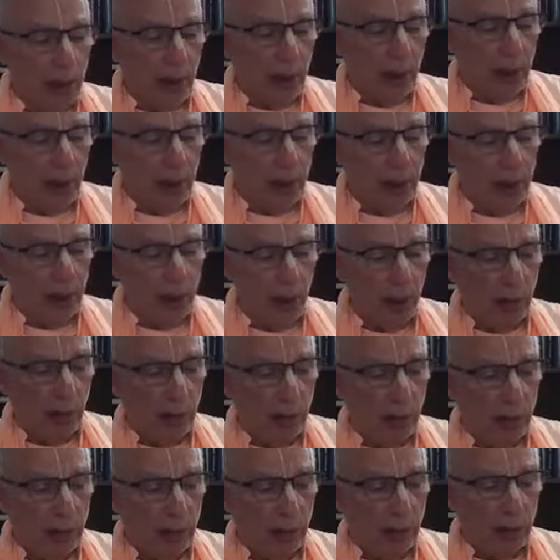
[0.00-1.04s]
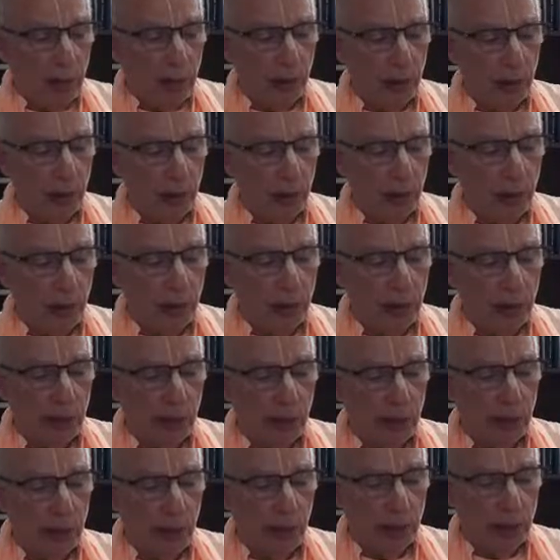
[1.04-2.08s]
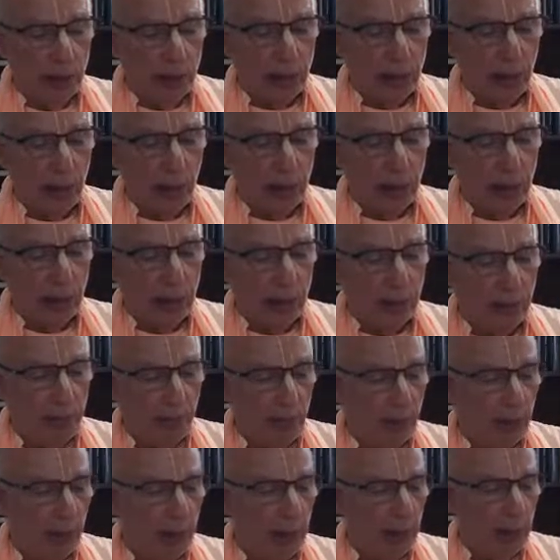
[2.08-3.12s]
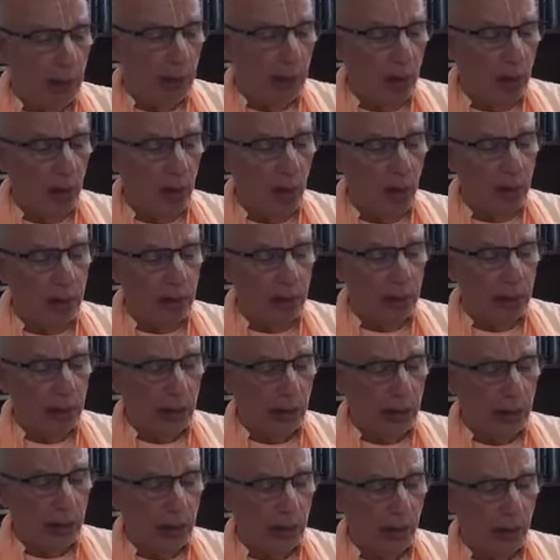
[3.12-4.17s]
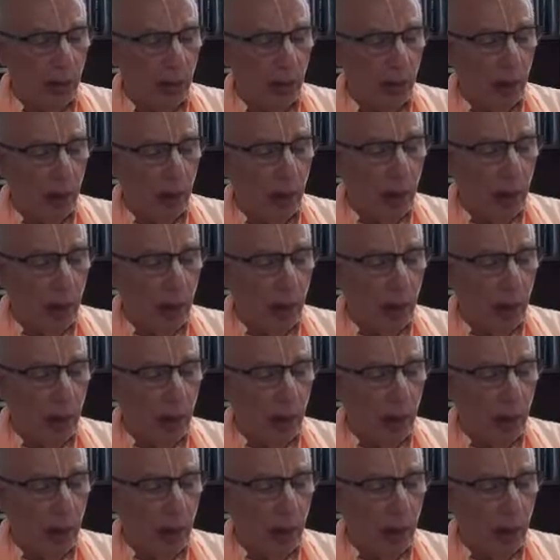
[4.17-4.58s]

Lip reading: of Krishna increases at the sight of the beauty of the gopis, and the more